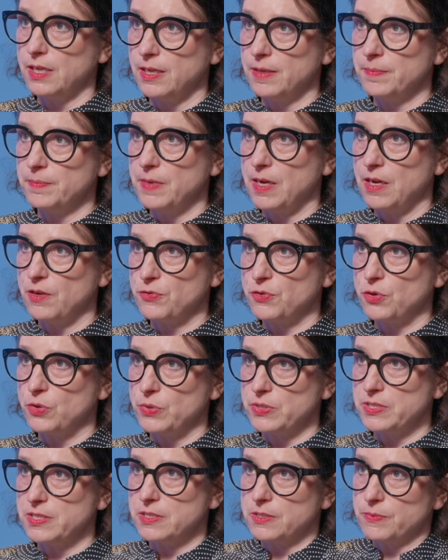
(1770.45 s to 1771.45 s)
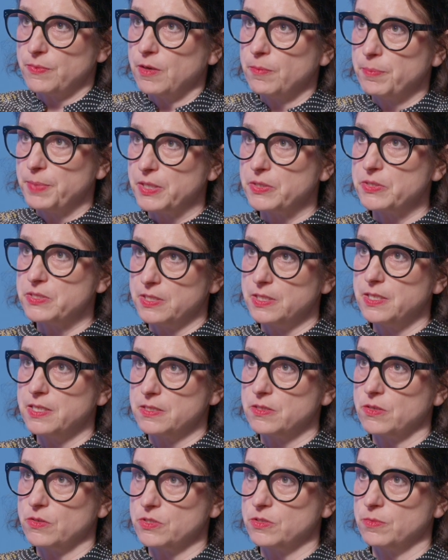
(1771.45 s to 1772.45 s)
of course, as well, because he
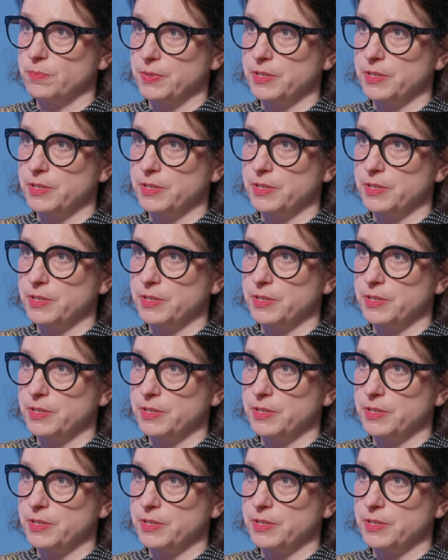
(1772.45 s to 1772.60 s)
has also